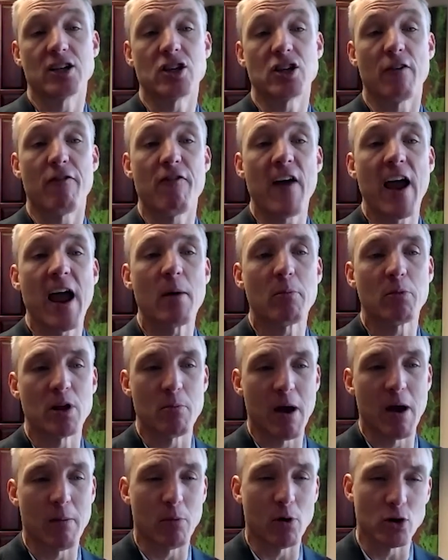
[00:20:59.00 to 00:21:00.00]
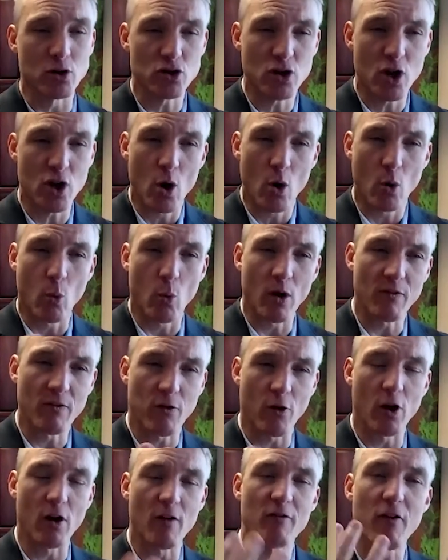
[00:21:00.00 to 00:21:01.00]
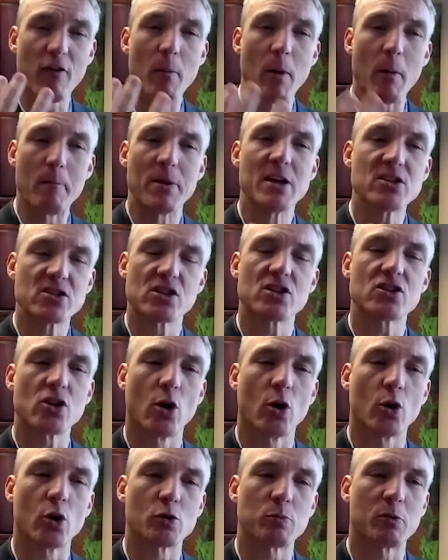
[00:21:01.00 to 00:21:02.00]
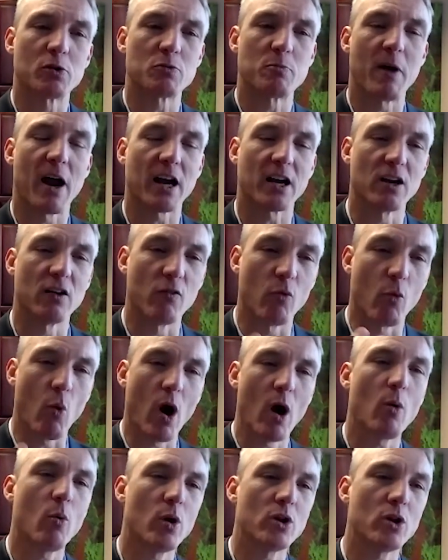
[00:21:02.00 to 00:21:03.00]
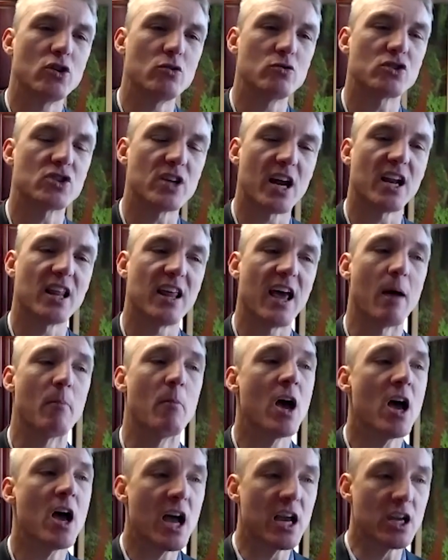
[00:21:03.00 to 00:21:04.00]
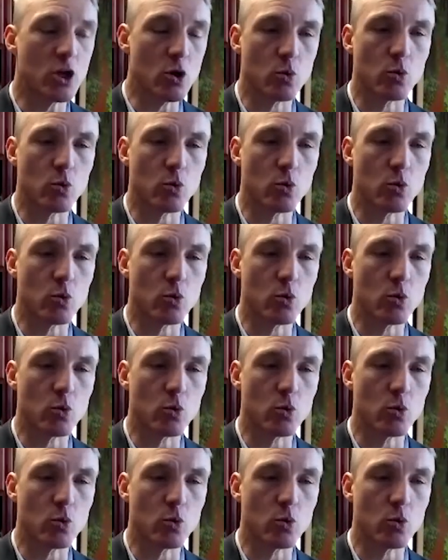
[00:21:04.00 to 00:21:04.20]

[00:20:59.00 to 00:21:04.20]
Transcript: family members? From a business owner's perspective, what would you say to them? You